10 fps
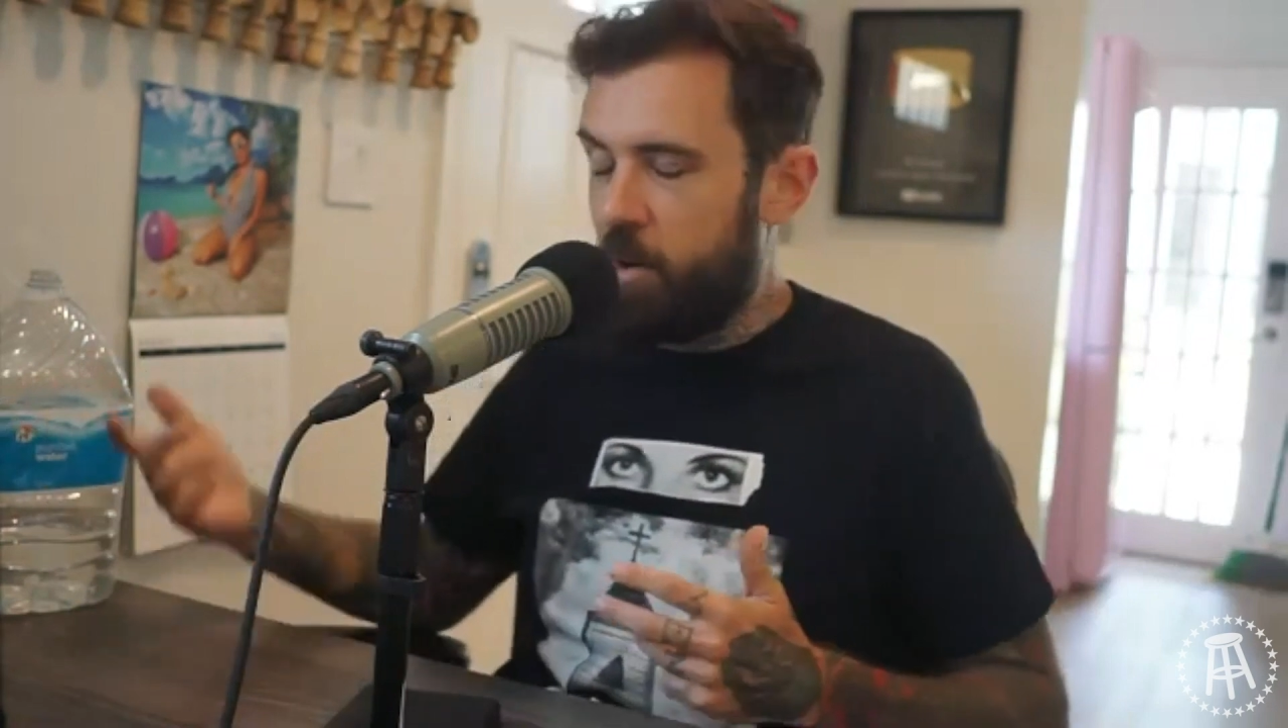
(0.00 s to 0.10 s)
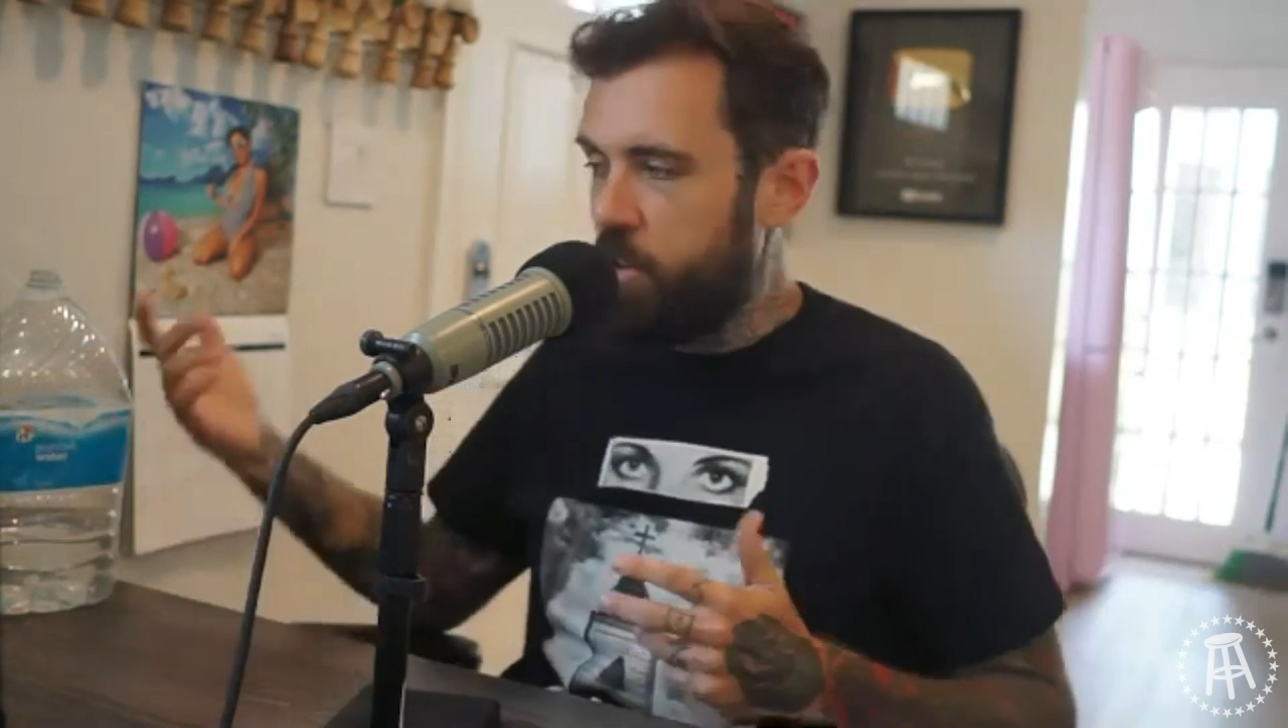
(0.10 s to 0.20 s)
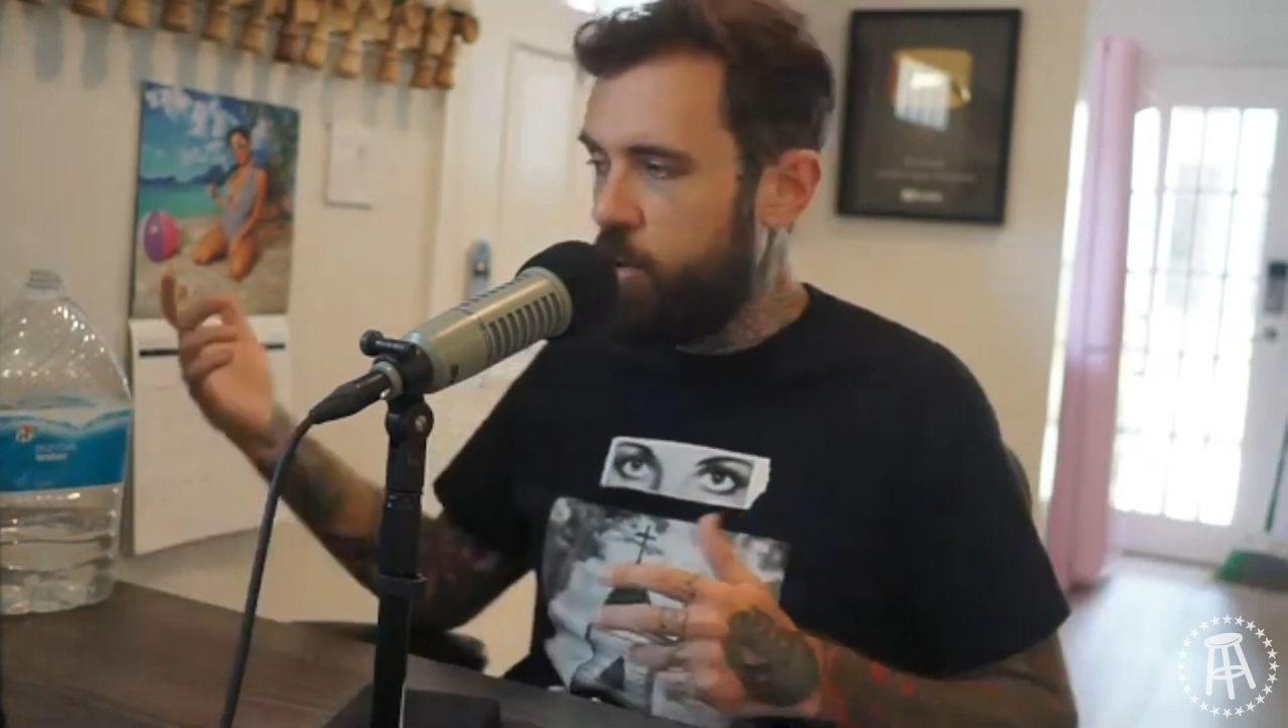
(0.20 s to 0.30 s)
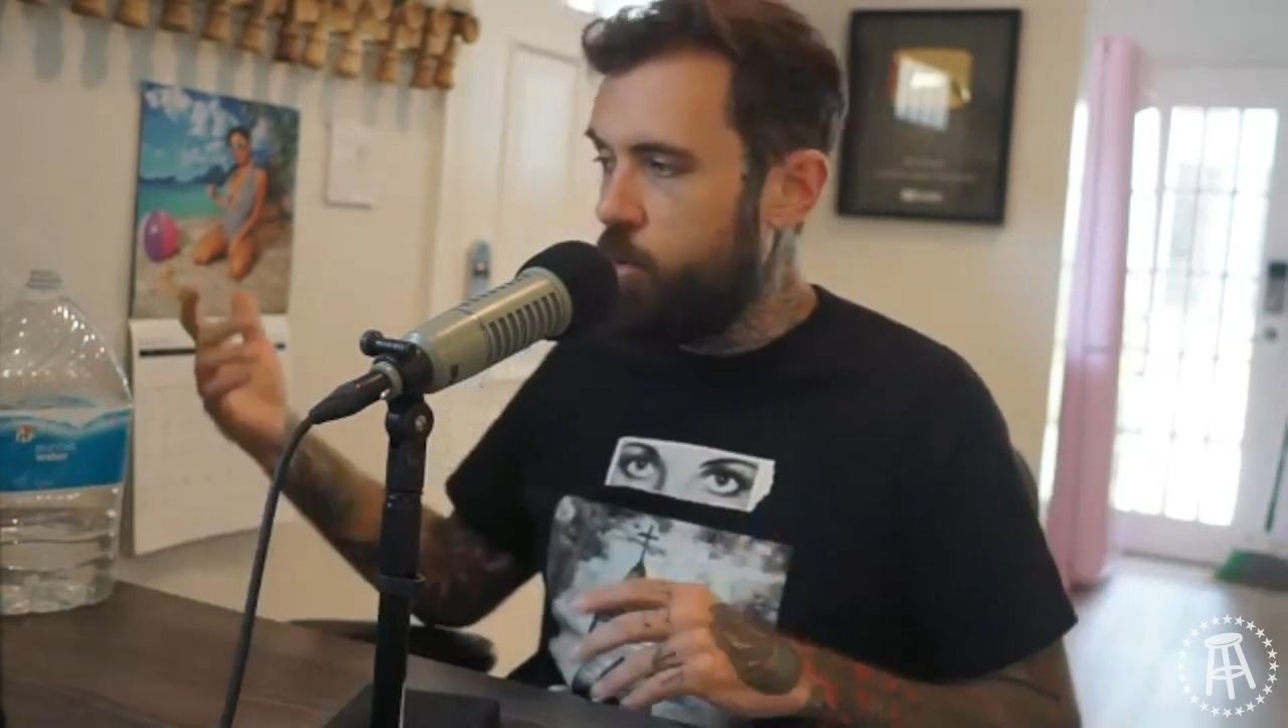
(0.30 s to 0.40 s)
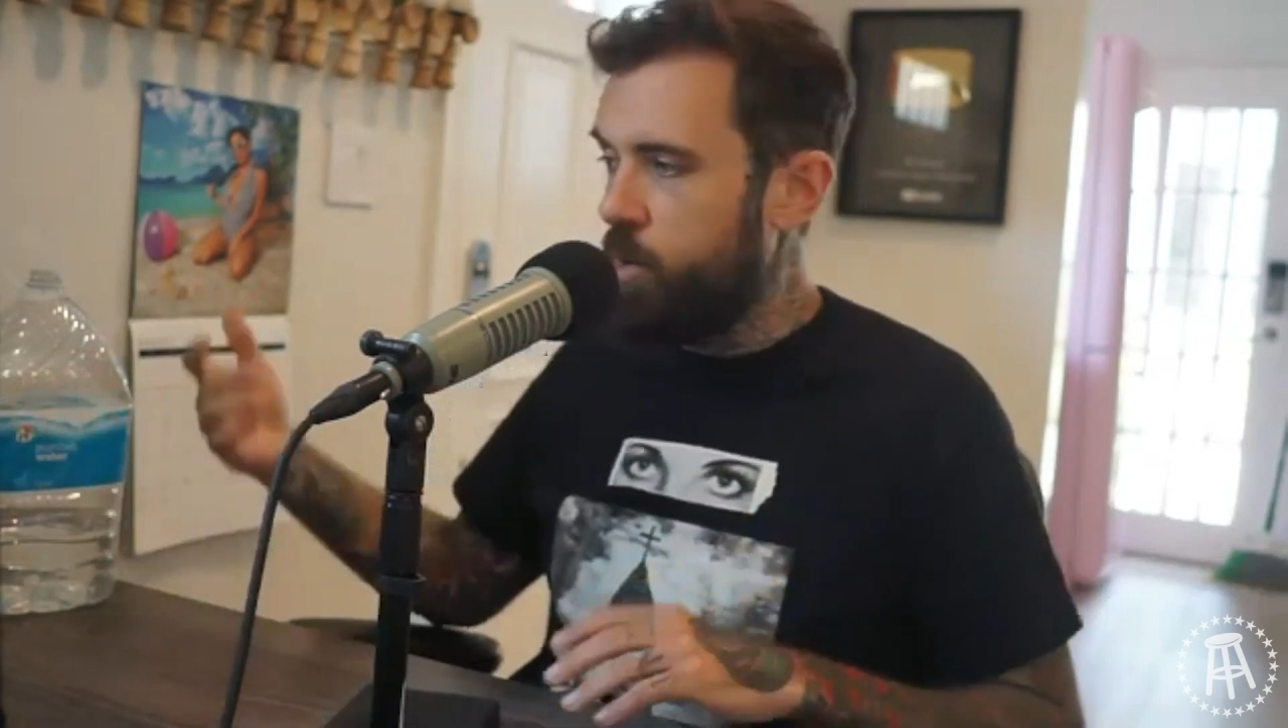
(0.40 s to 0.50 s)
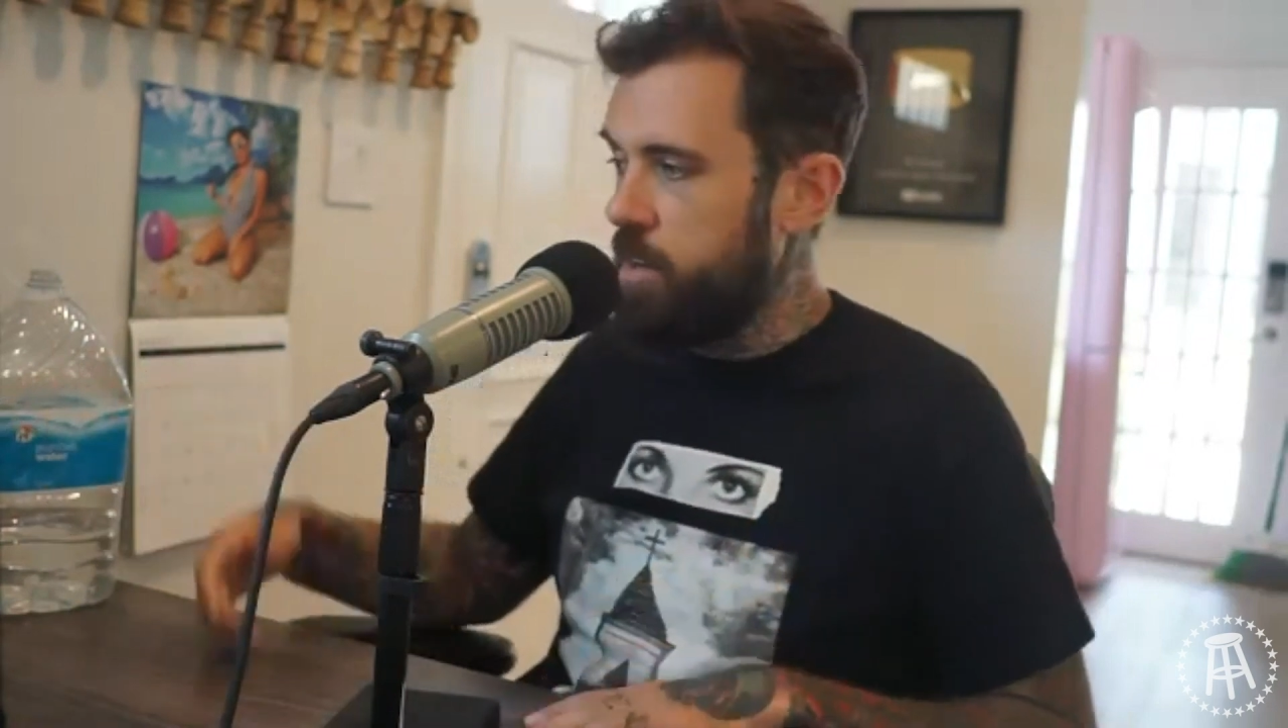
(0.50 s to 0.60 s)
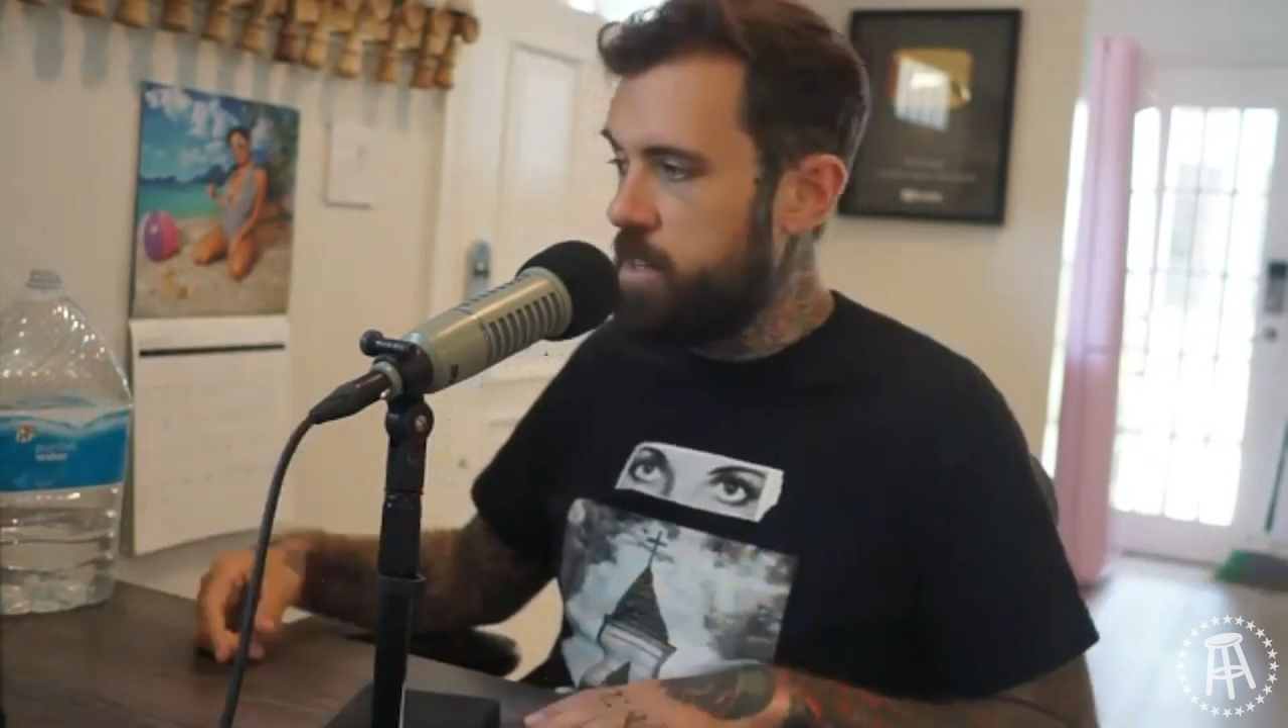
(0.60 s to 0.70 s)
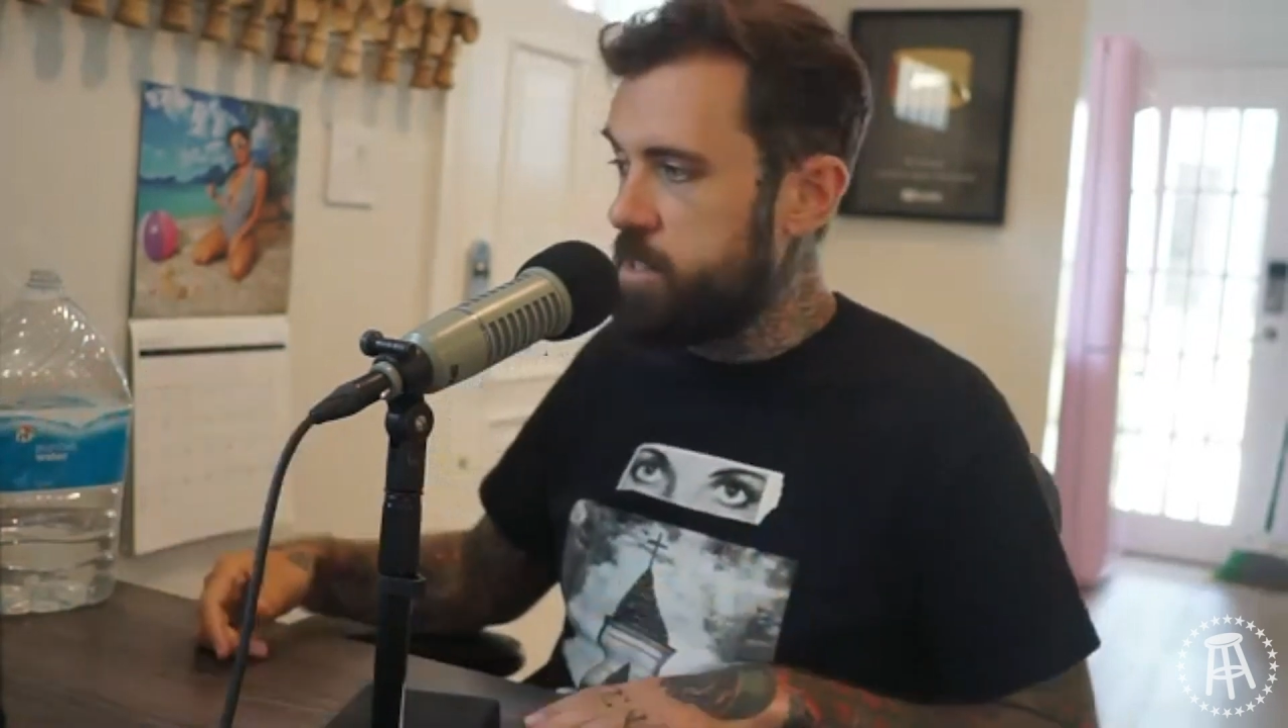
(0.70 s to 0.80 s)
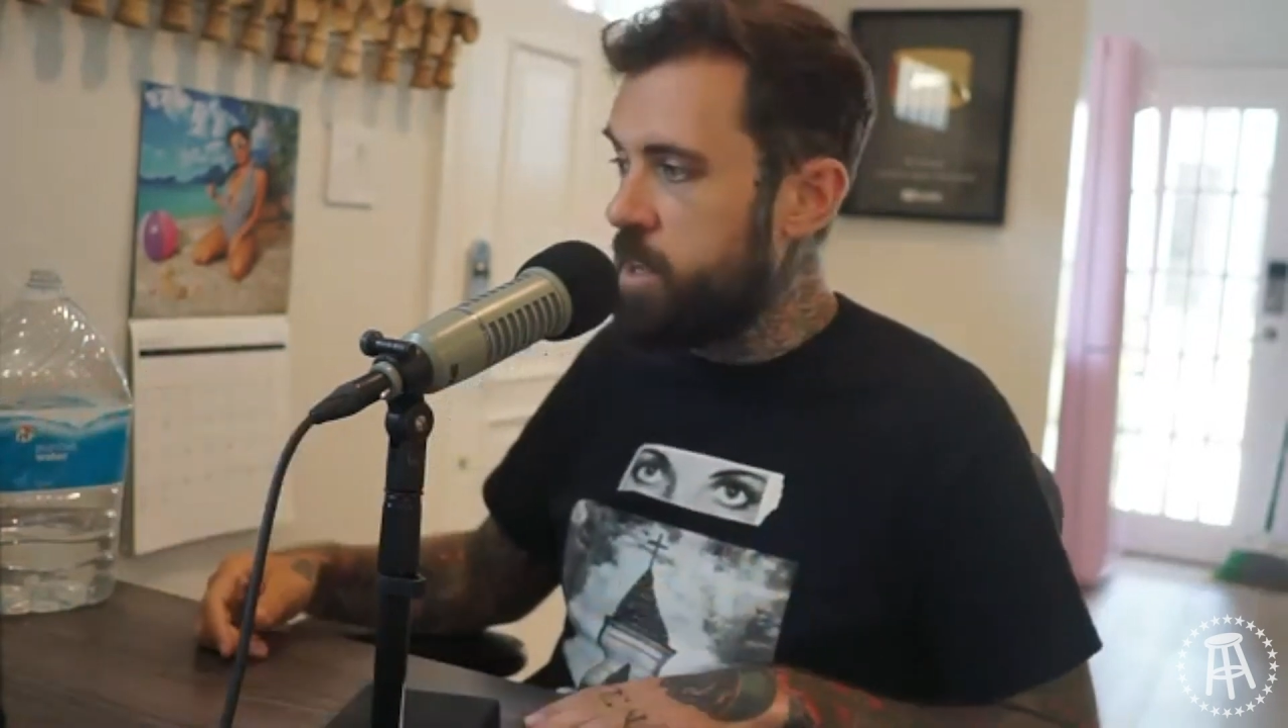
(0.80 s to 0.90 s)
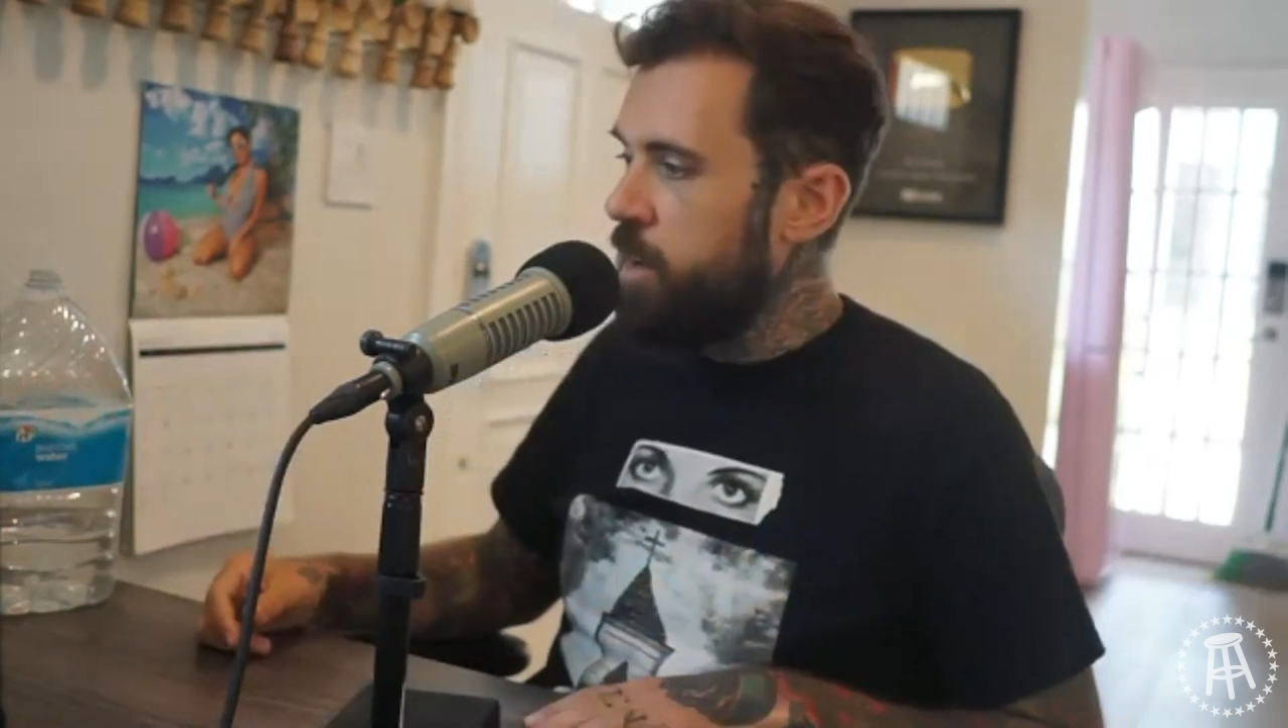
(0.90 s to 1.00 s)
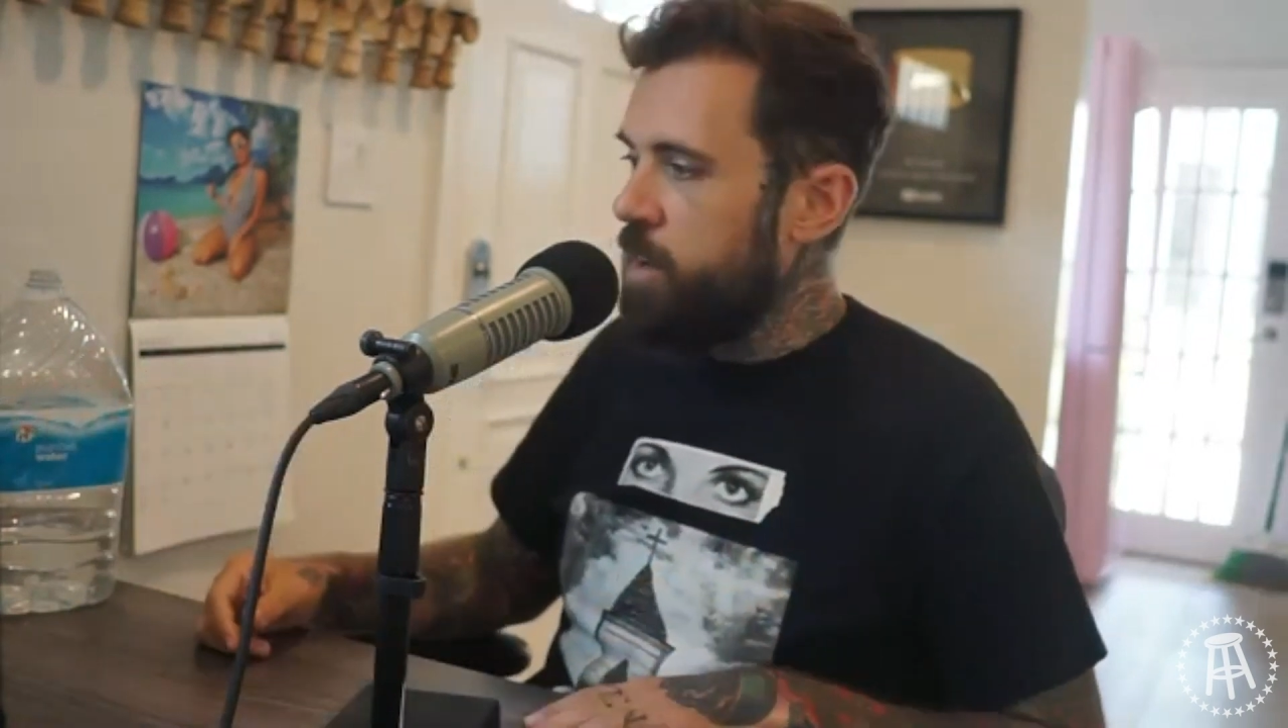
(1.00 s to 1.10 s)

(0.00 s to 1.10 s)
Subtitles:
dude and he's